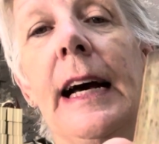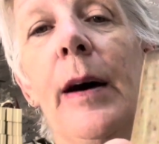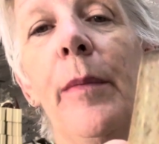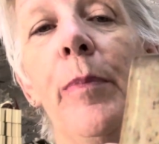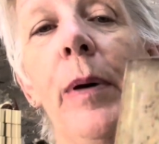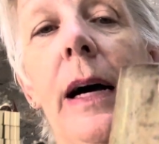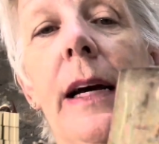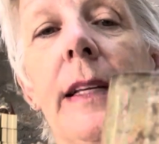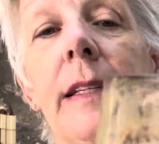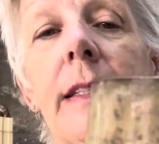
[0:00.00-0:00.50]

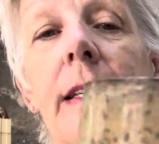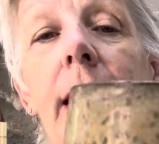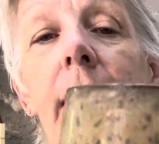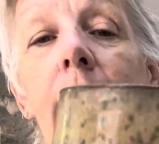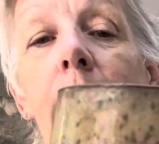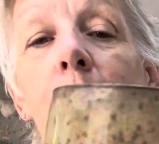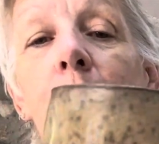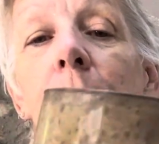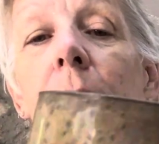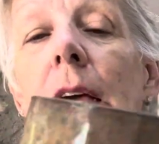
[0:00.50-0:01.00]
But
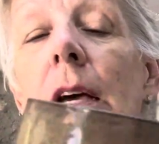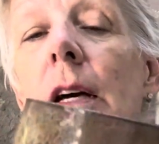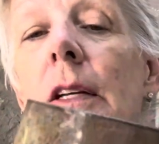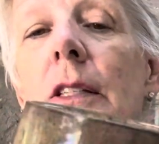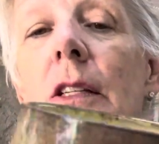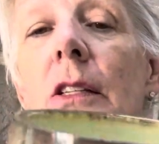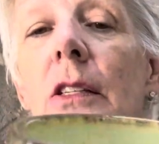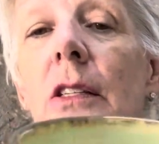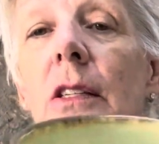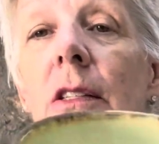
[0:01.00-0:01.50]
because
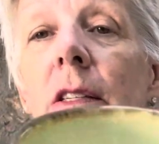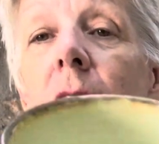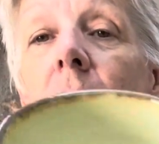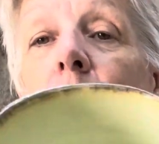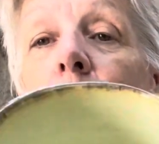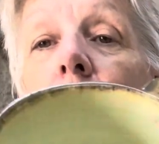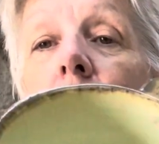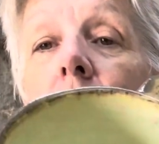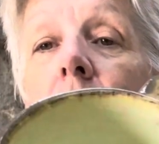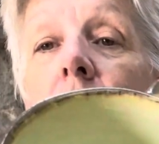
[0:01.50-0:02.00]
it's the
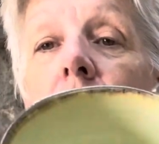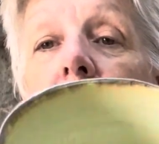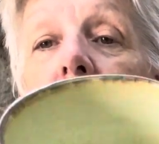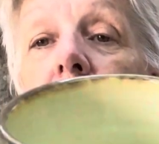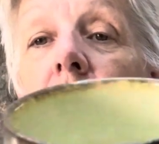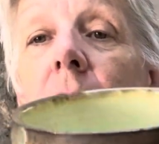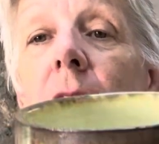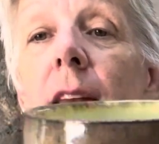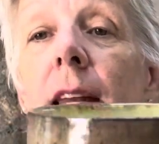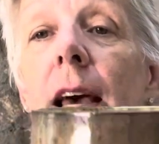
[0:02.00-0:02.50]
same glaze
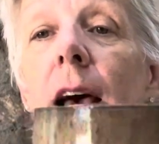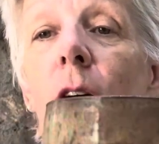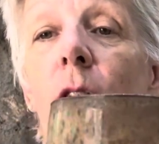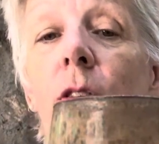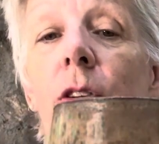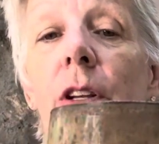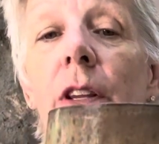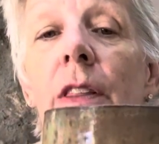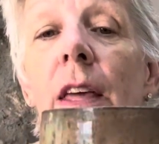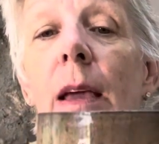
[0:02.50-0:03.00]
in and
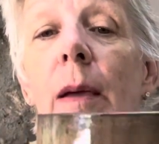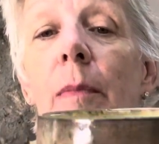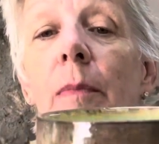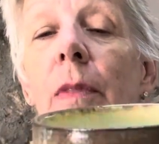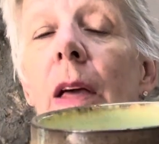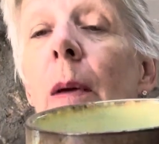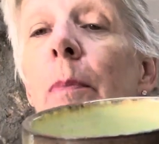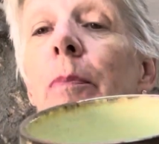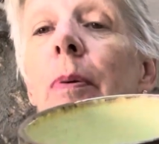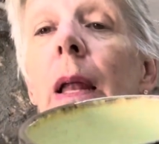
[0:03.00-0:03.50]
out,
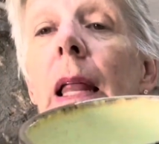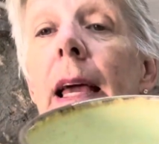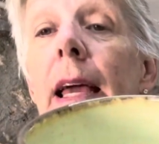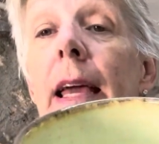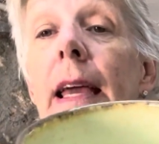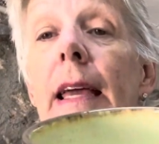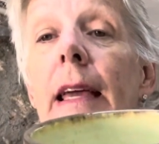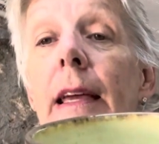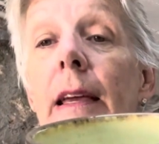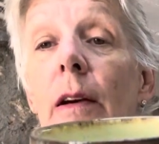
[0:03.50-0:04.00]
they
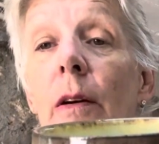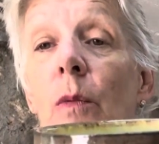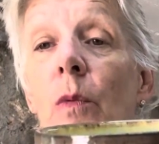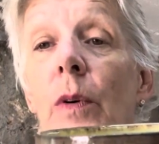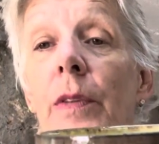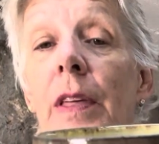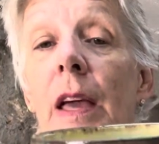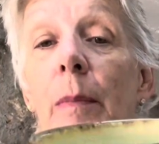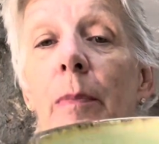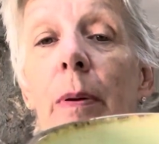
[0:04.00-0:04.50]
play
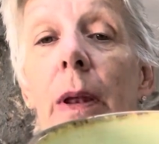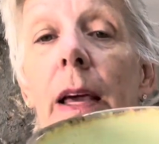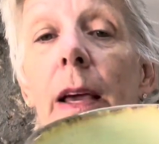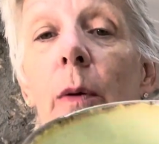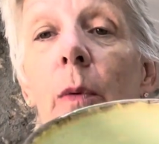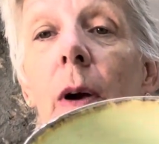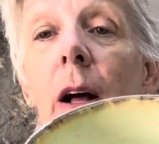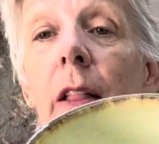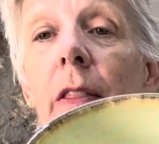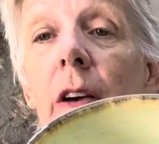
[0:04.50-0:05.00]

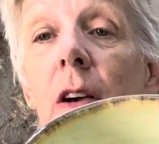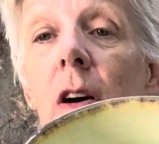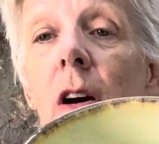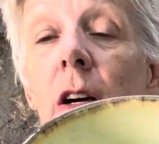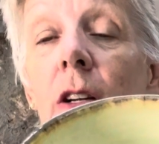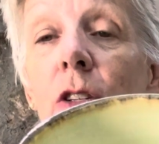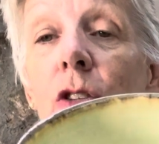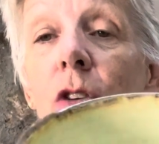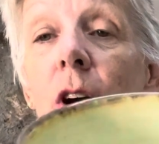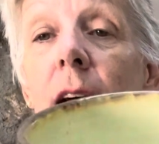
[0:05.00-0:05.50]
well. The
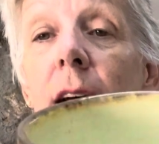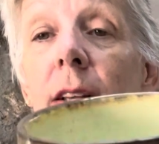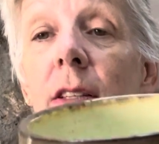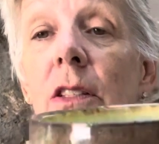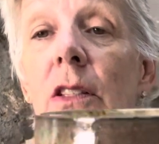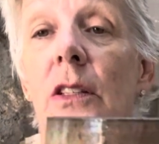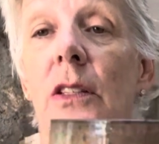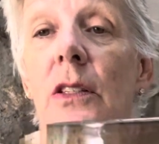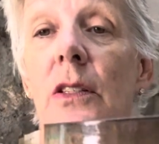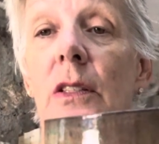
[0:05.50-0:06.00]

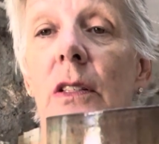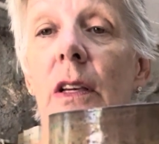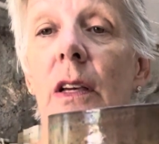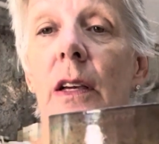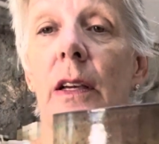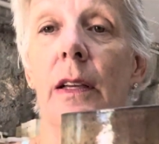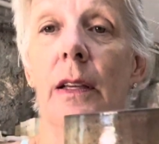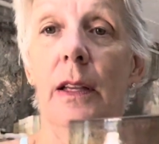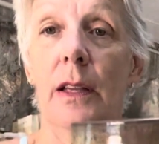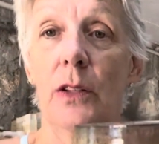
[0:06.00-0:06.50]
contrast
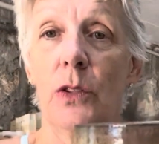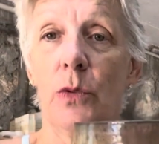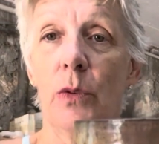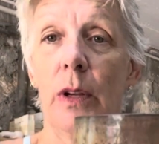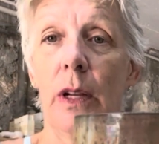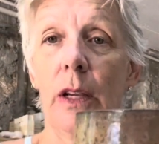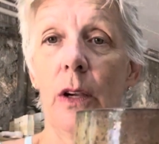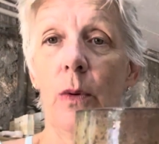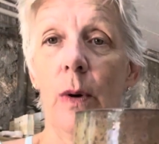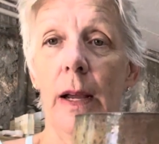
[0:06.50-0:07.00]
is
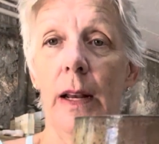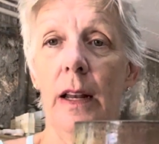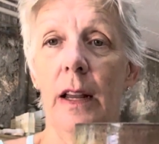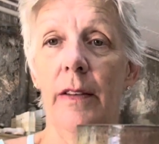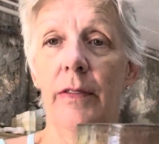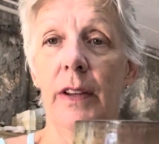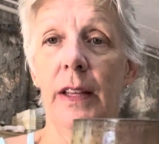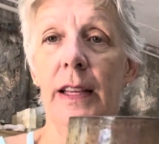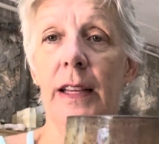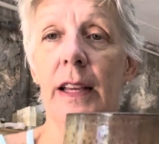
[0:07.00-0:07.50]
really quite
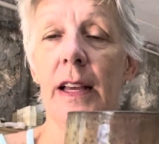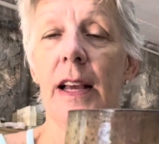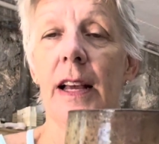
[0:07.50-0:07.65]
lovely.